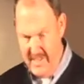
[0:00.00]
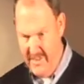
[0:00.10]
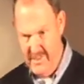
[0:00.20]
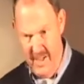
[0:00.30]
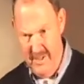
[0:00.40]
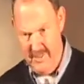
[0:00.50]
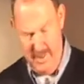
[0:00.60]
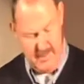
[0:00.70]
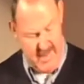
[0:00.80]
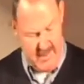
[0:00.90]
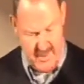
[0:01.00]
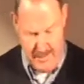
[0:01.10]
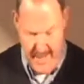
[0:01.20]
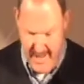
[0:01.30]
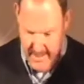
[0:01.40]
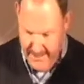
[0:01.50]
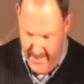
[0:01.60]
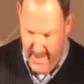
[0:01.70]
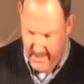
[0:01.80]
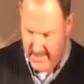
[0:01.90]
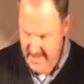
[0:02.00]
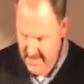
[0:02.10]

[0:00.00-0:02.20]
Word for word: this out. Some things are better felt